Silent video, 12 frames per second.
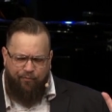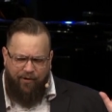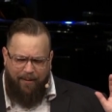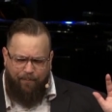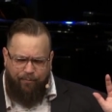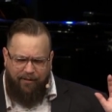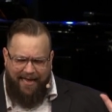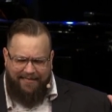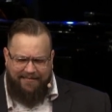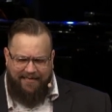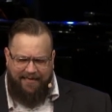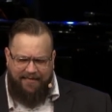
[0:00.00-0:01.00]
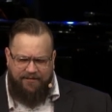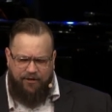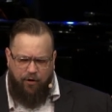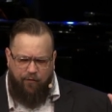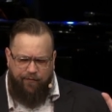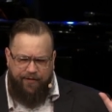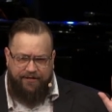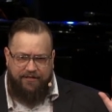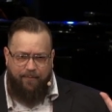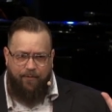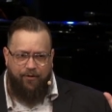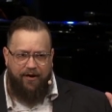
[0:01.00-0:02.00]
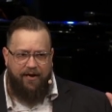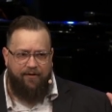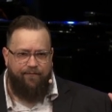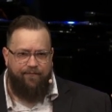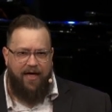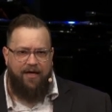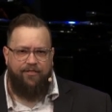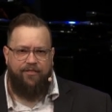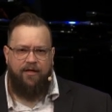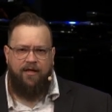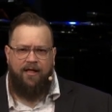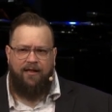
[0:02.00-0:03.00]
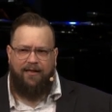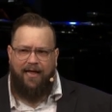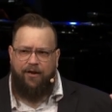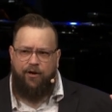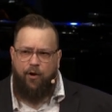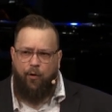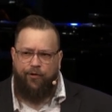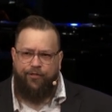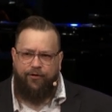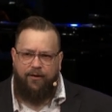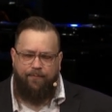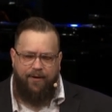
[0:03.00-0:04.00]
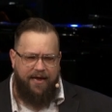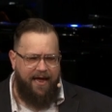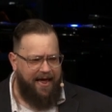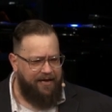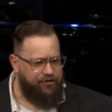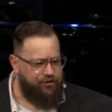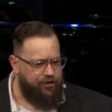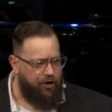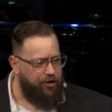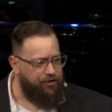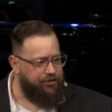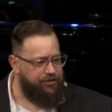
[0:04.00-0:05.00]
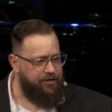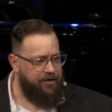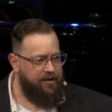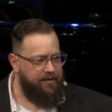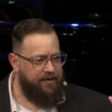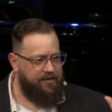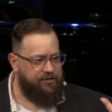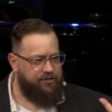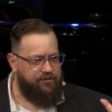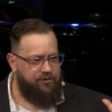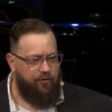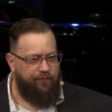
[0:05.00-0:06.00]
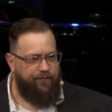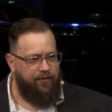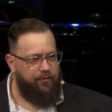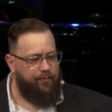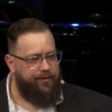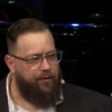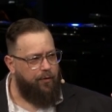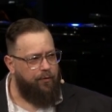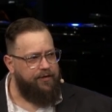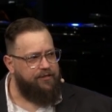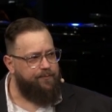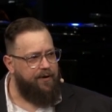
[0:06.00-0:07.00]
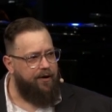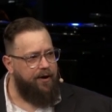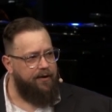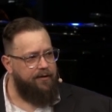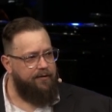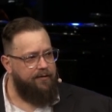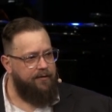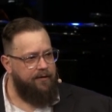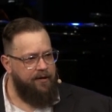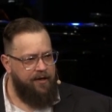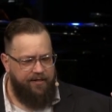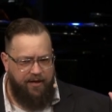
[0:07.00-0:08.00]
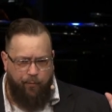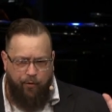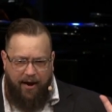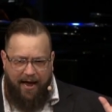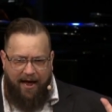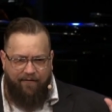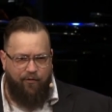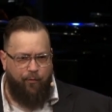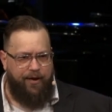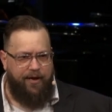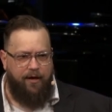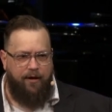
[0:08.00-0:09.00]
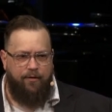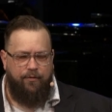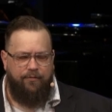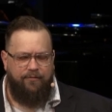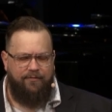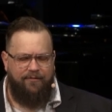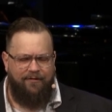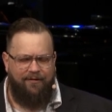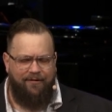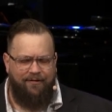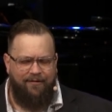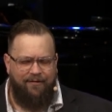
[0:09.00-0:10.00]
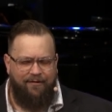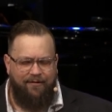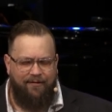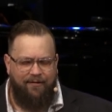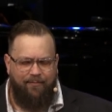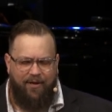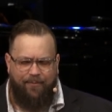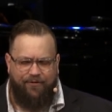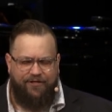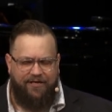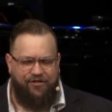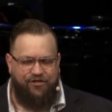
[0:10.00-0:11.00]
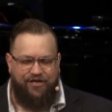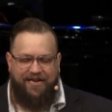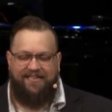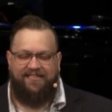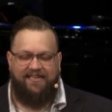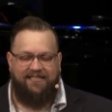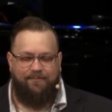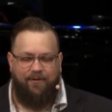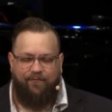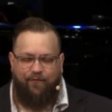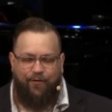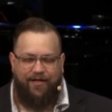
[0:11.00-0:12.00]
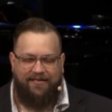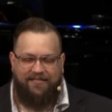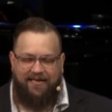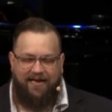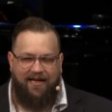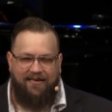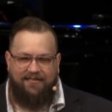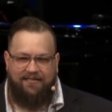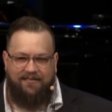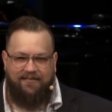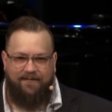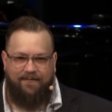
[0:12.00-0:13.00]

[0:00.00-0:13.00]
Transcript: pray blessings over this community of faith. Let Northland be a church that is so filled with the Holy Spirit that wherever we go, people see Jesus before they see us.